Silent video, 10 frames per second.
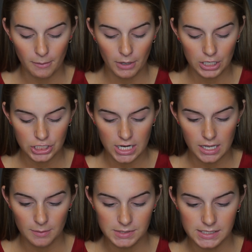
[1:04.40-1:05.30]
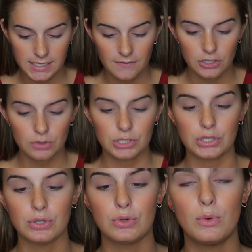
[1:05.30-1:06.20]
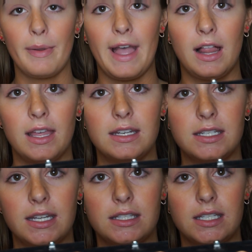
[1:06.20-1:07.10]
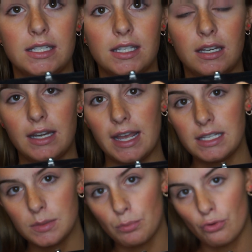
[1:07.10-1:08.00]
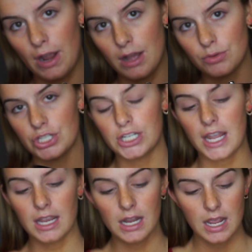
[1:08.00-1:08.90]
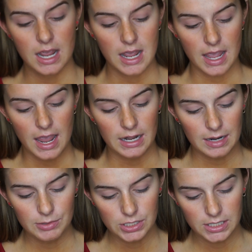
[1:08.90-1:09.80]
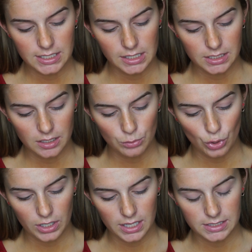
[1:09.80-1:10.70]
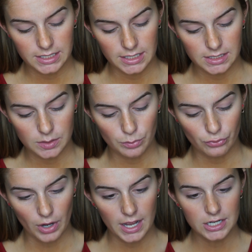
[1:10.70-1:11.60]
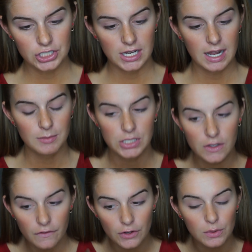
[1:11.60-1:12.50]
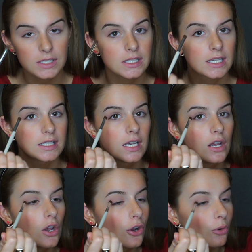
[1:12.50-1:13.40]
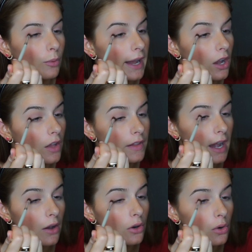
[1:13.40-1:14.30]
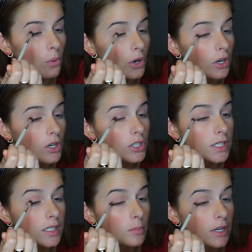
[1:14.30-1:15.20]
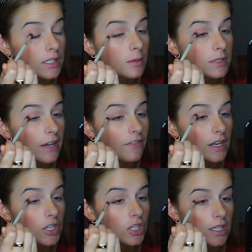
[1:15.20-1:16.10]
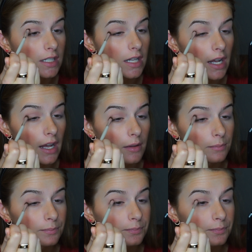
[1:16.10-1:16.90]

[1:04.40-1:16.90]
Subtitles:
the Marc Jacobs 702 palette. It's this nice brown shade. And I'm just going to take this on a more condensed brush, and I'm just going to focus this right on the outer corner just to bring some definition into the eye.